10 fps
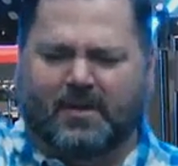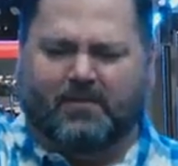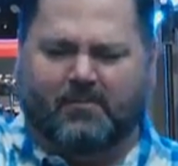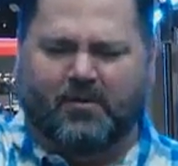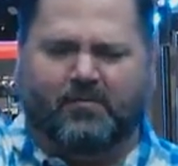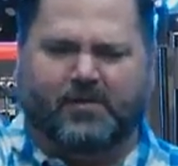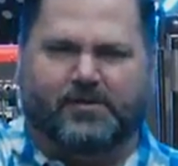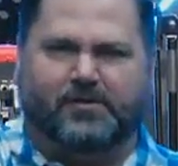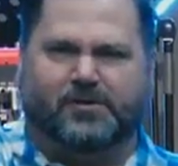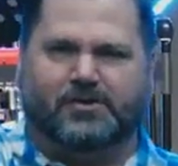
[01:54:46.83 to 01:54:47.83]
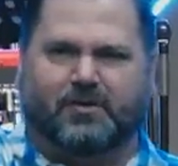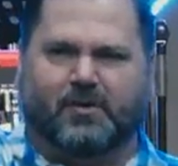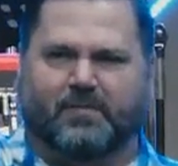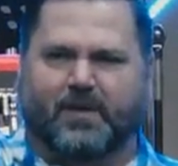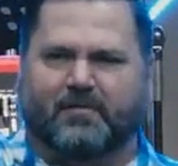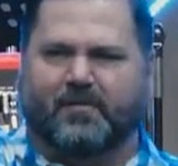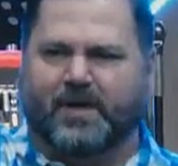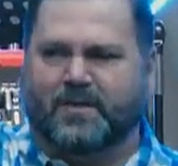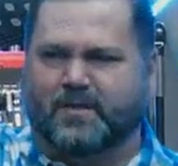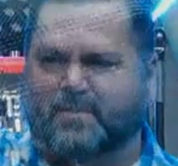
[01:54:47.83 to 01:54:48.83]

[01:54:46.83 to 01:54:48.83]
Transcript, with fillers: move, would you stir up every good